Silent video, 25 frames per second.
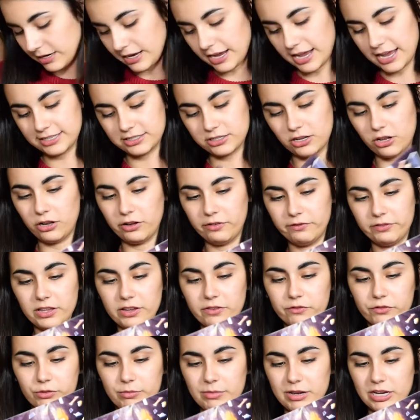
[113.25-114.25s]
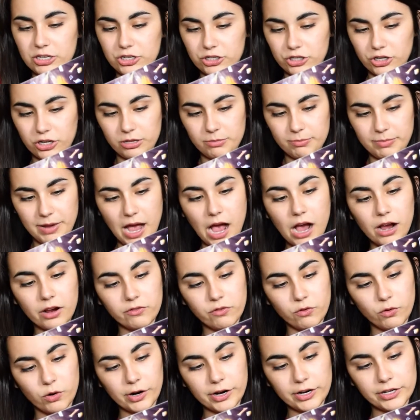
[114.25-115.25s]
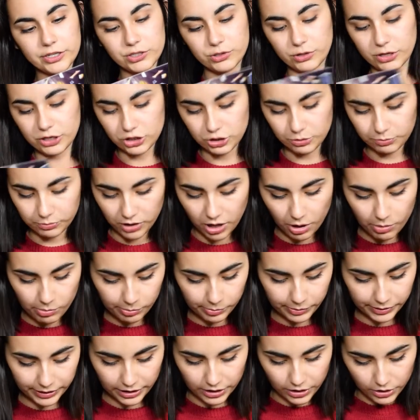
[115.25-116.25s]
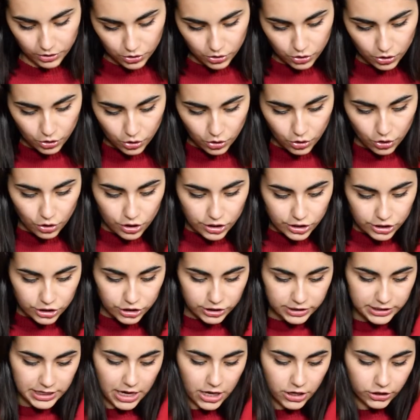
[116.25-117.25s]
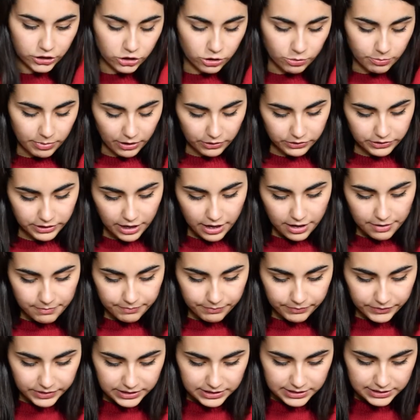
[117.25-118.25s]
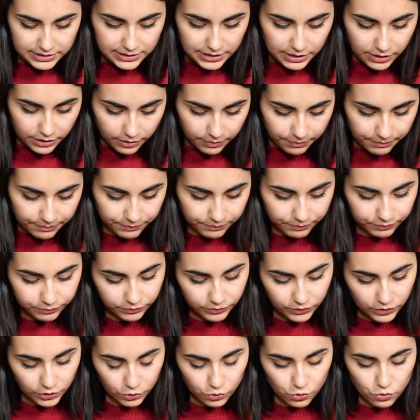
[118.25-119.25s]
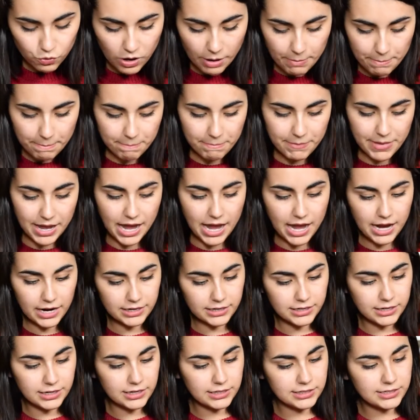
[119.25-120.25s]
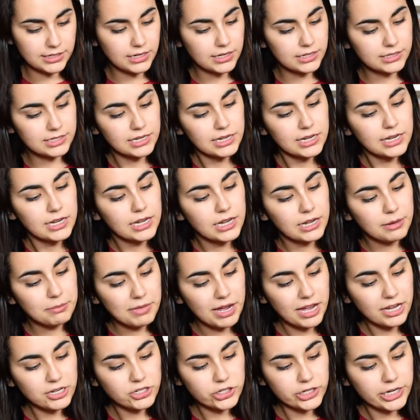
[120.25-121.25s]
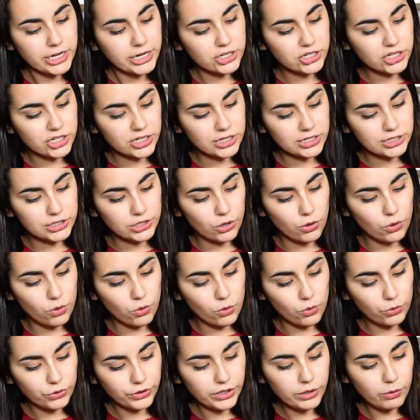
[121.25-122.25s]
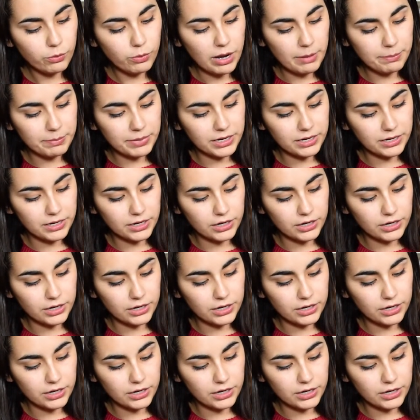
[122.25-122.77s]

It has all of the information on the back for it, so I should probably tell you about that. Let's see. Ooh, a magnet. It says, imagination is the only weapon